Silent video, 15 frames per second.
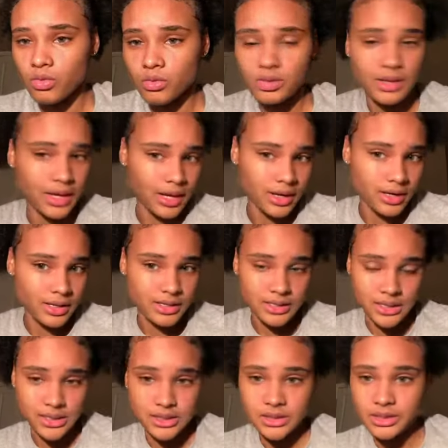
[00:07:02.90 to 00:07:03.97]
That
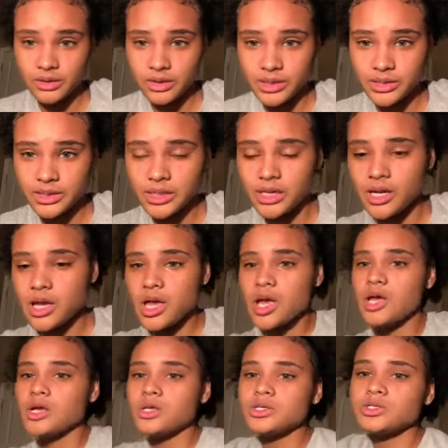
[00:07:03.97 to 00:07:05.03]
is crazy.
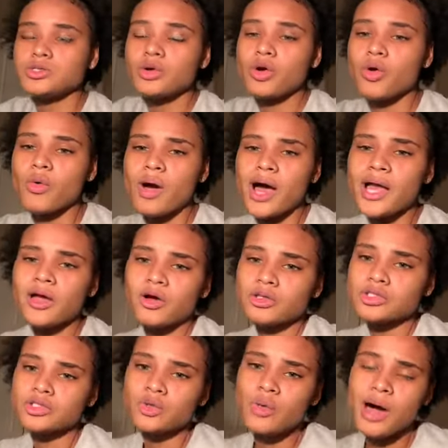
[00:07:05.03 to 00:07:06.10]
So I
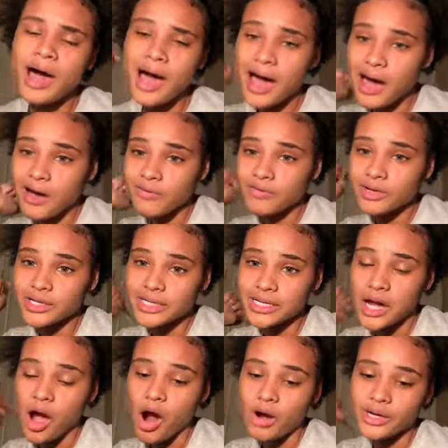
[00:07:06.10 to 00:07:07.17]
also have
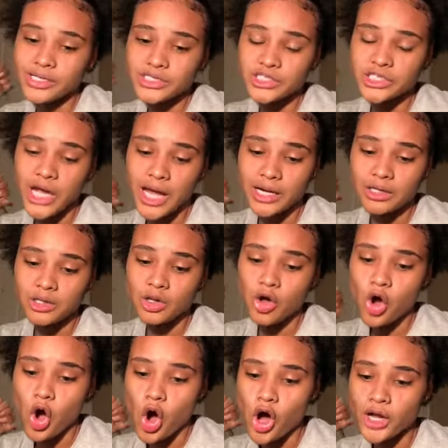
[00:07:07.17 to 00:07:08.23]
an artist channel
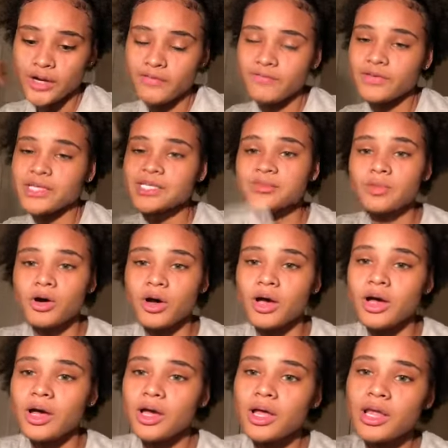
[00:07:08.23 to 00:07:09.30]
on Facebook.
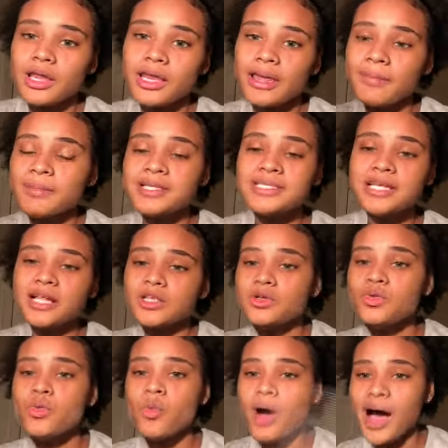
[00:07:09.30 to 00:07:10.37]
Let me tell
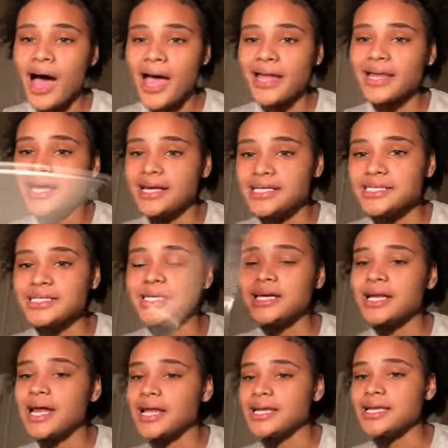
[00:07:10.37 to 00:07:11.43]
you why that is a
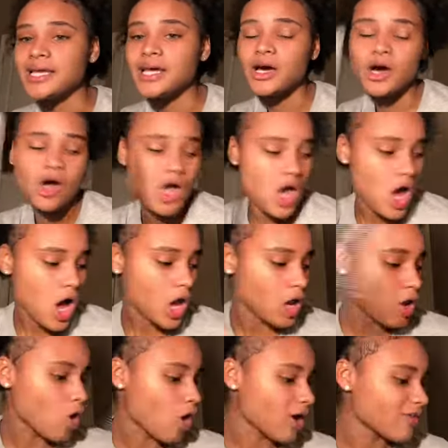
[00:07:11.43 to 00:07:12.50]
good idea. A
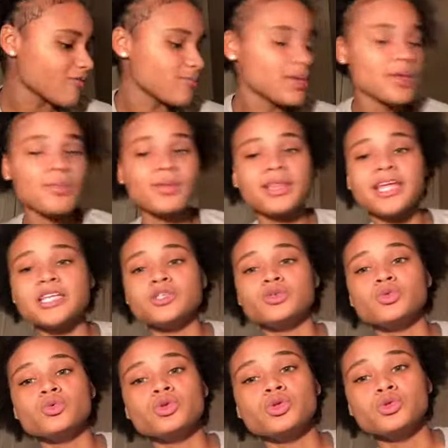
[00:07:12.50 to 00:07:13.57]
lot of people that do
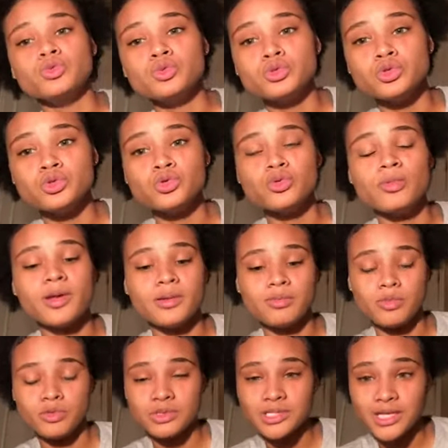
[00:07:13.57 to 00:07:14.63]
YouTube and
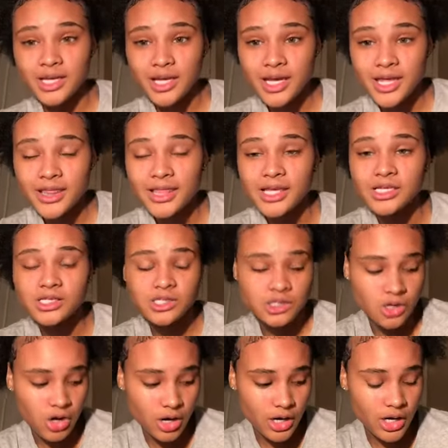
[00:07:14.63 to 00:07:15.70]
music, they
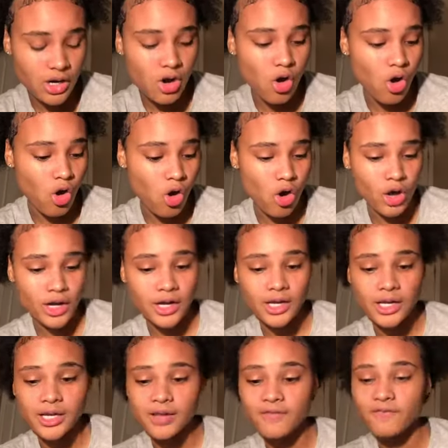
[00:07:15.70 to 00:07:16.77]
started on
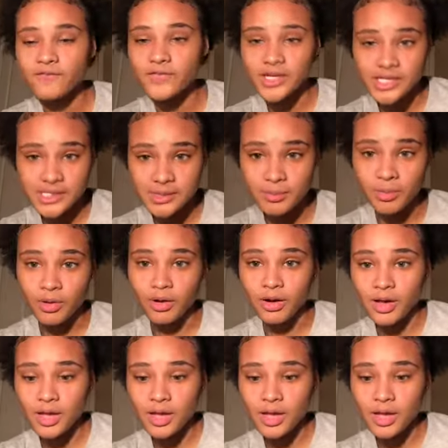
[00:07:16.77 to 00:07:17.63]
Facebook.